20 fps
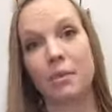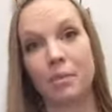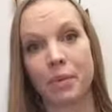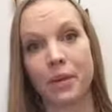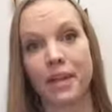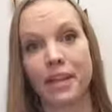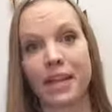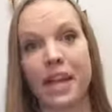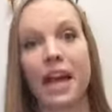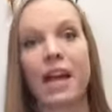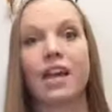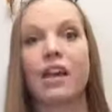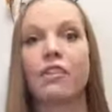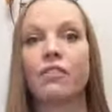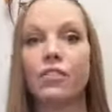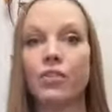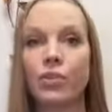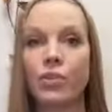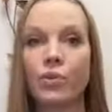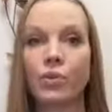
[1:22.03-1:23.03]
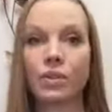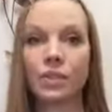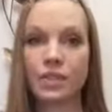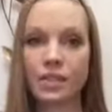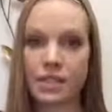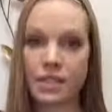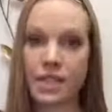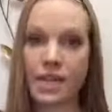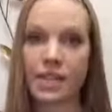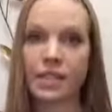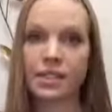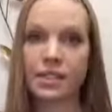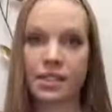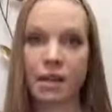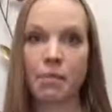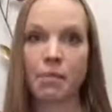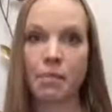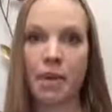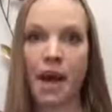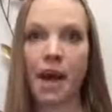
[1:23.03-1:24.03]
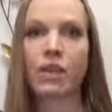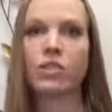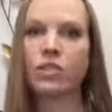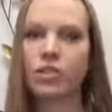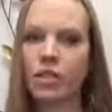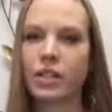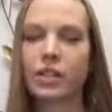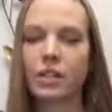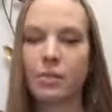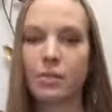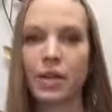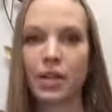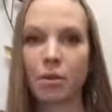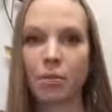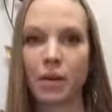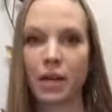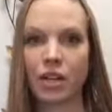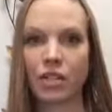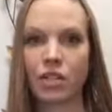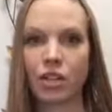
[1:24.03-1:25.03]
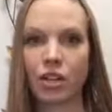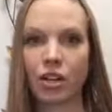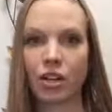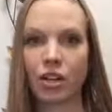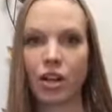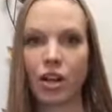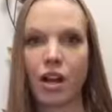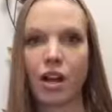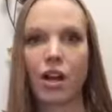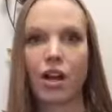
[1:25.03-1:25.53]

But again, if you take a step back, look at the bigger picture,